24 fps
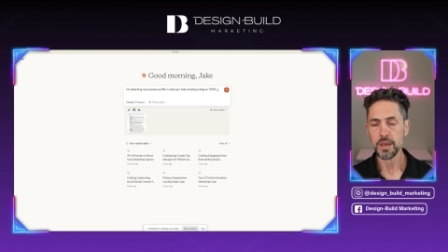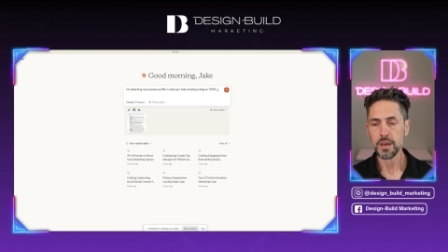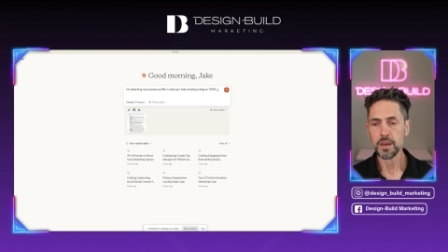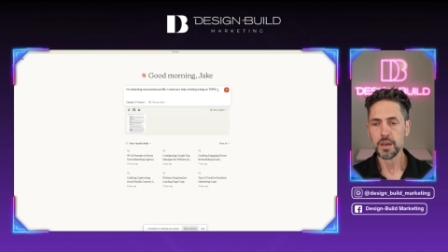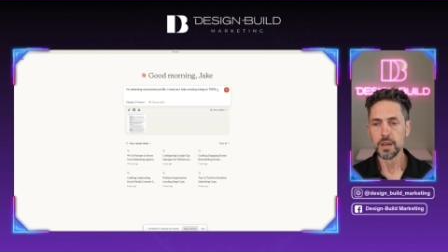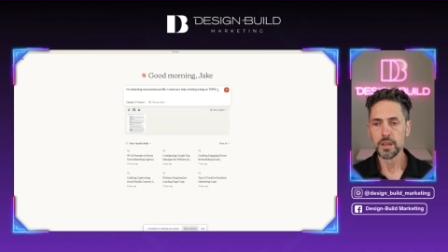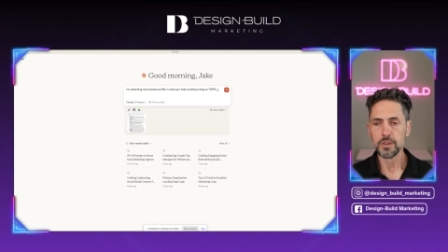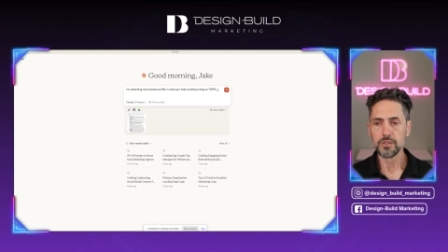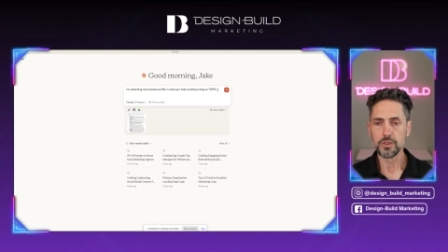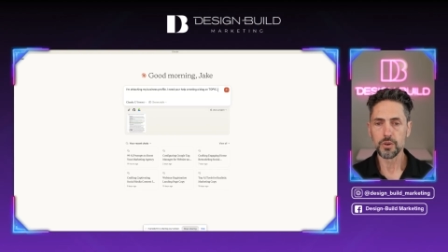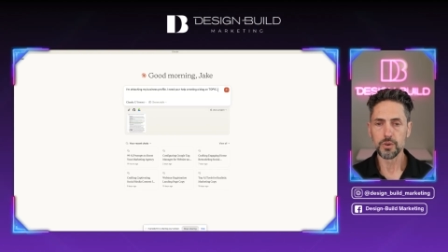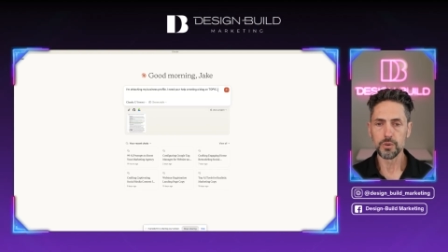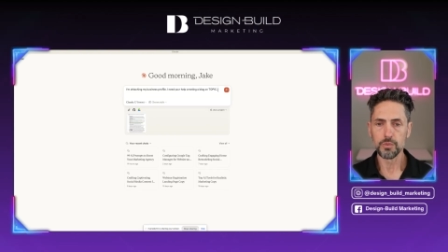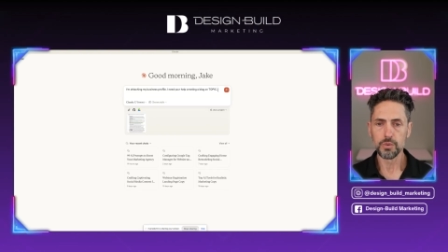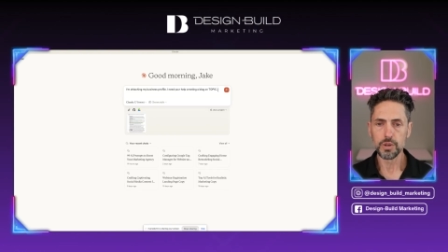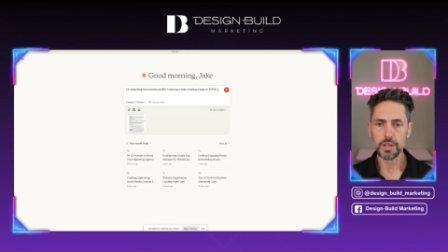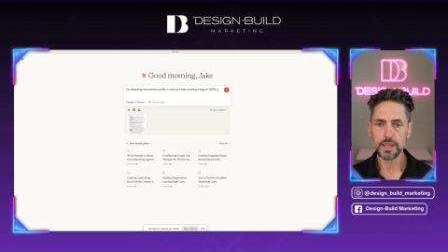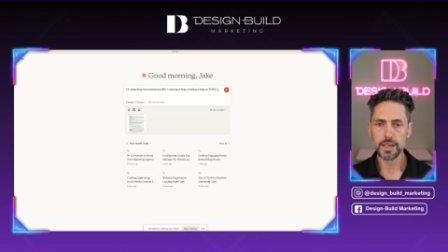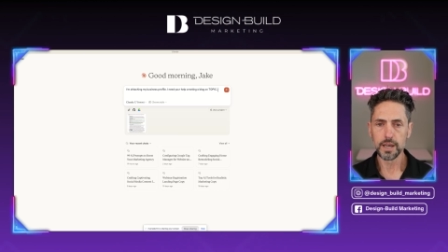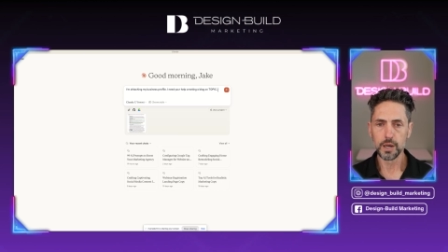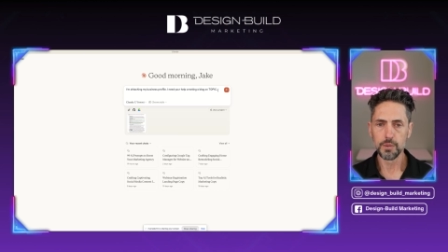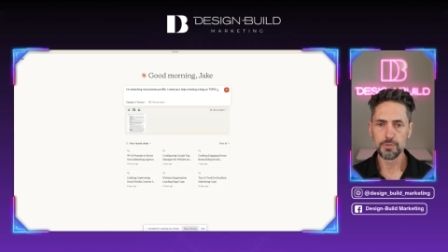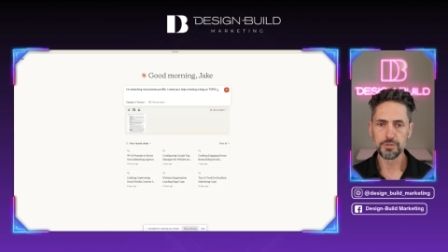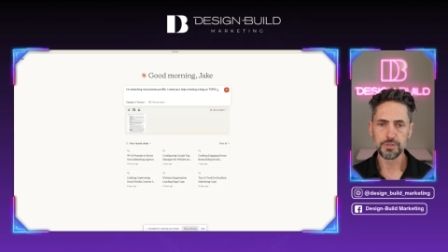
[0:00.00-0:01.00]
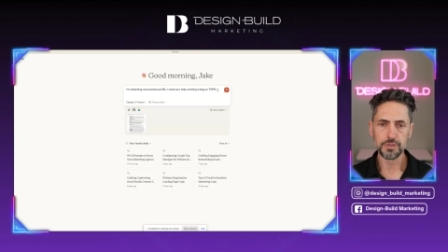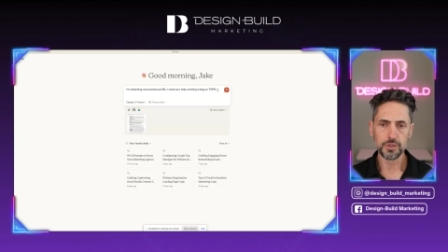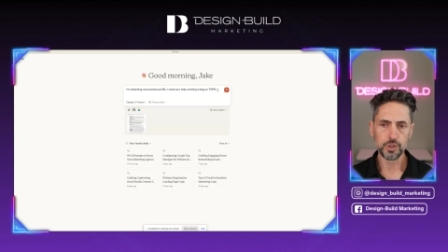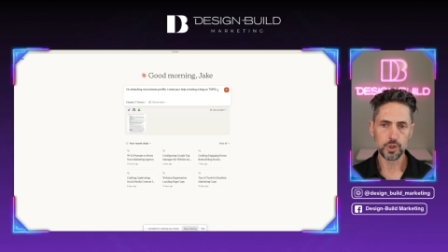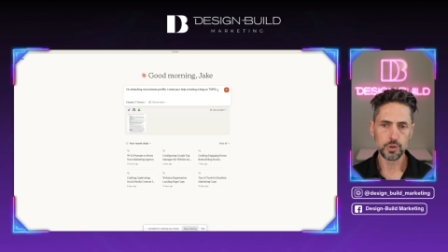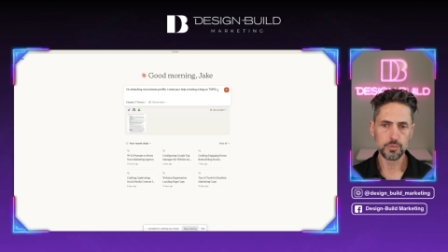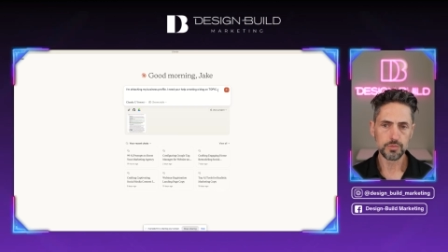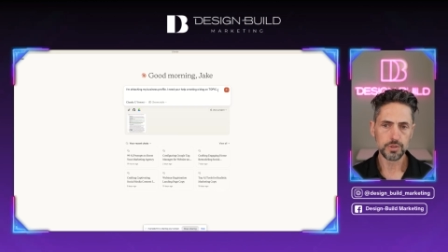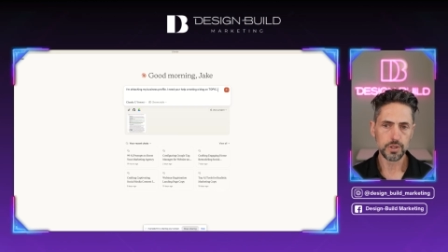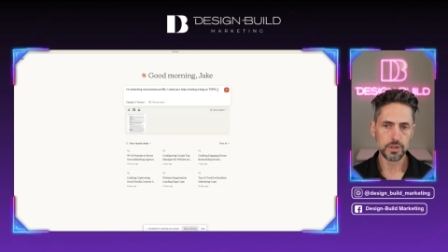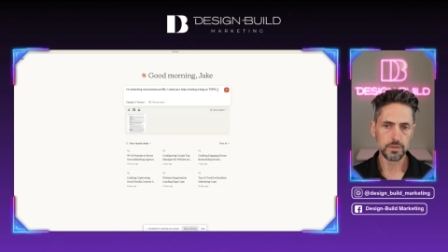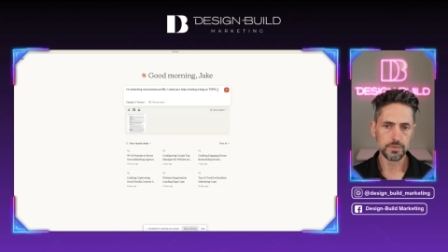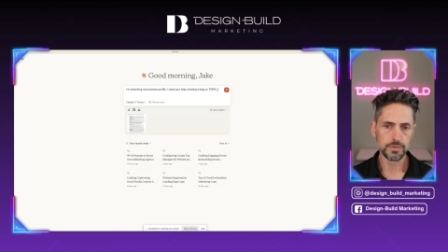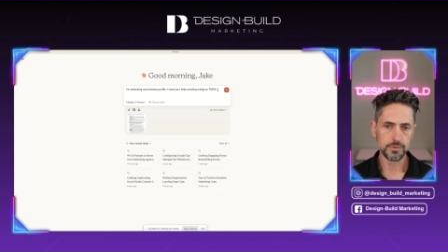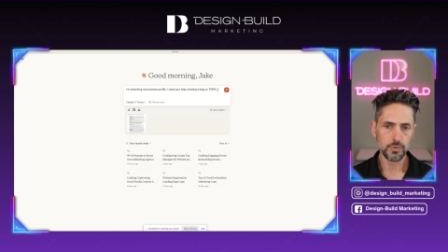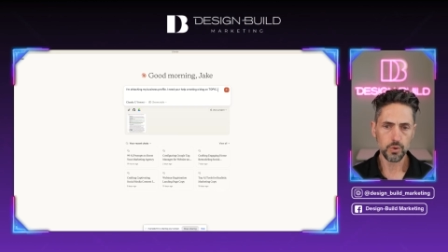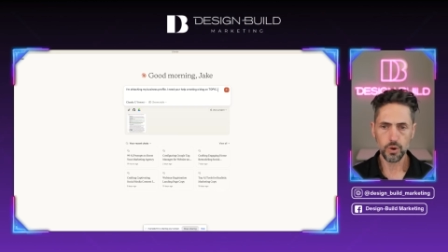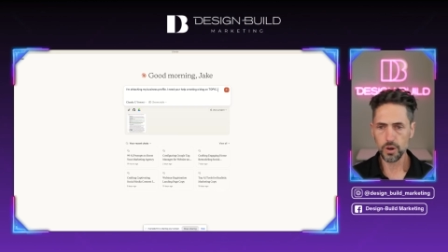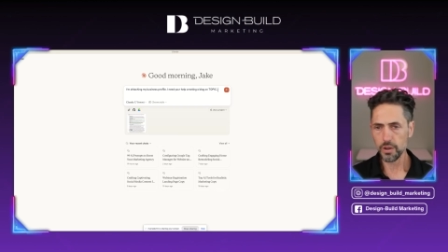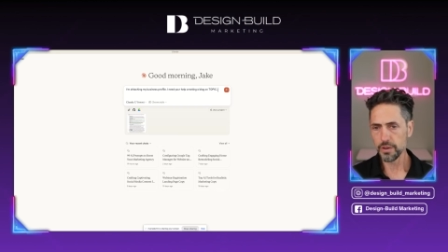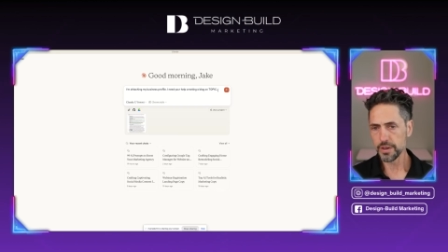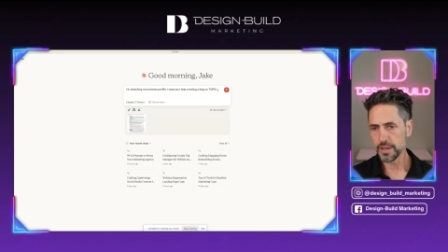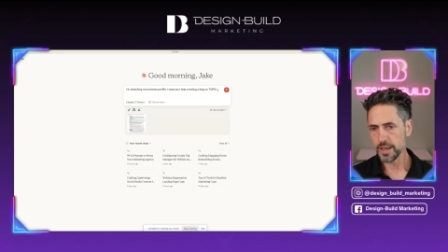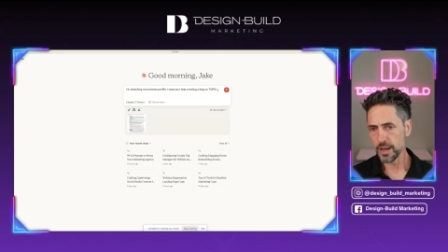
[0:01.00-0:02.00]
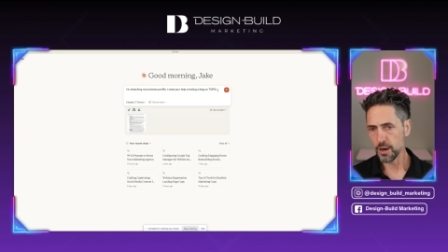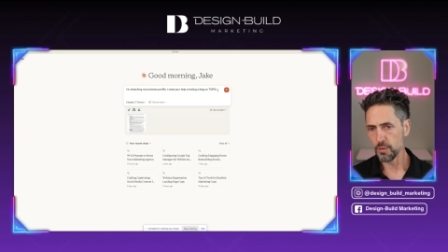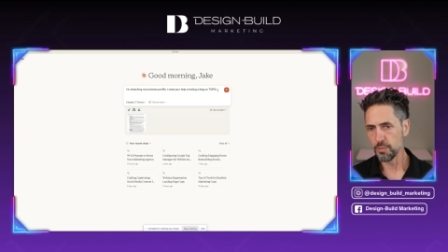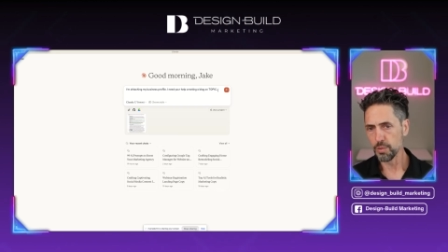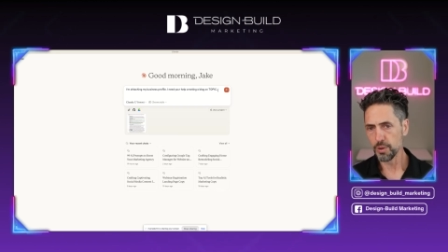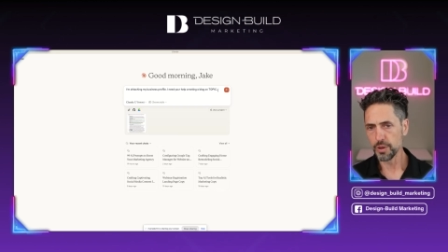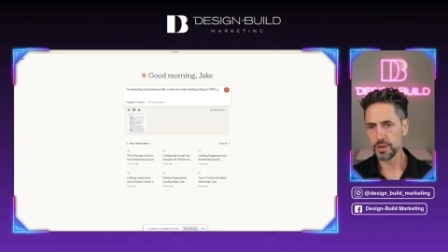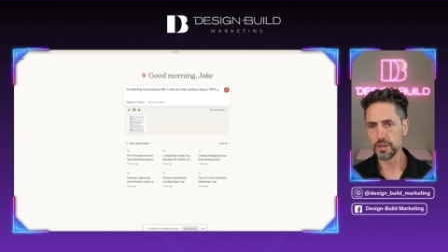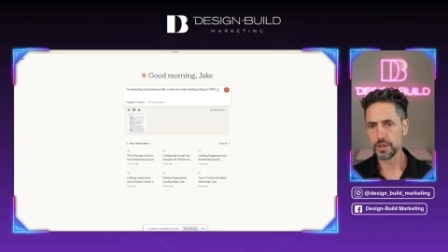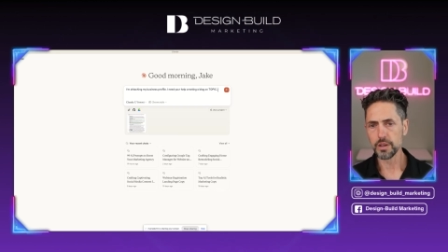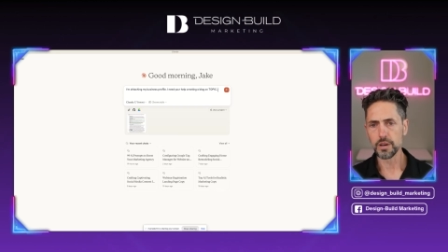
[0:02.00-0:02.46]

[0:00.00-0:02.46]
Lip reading: So it really helps in terms of quality output.